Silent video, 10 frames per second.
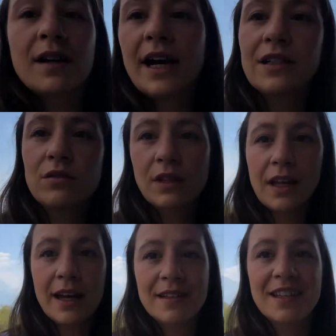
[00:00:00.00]
I don't
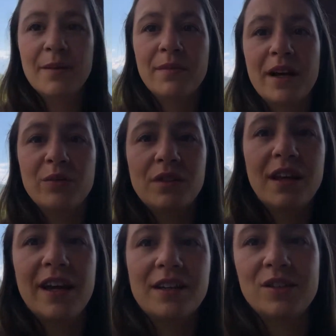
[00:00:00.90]
like them. I would
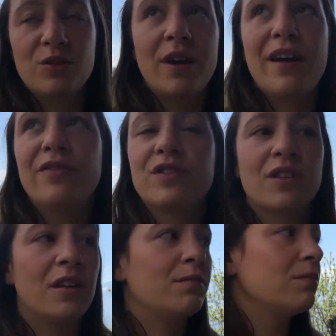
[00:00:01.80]
like to have
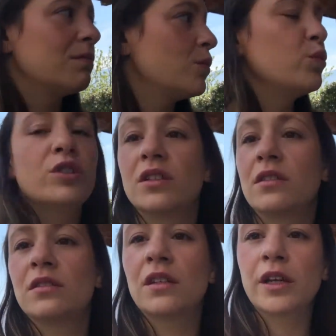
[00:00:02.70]
some
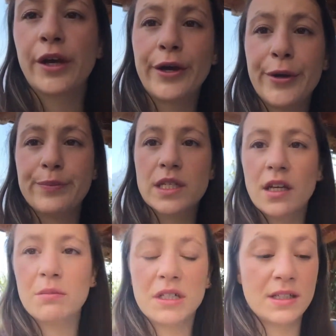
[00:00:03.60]
wooden
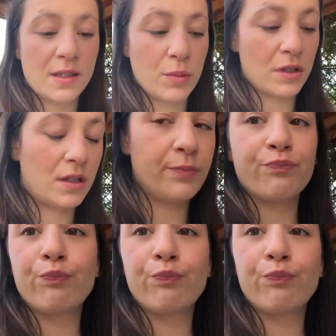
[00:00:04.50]
sand beds, but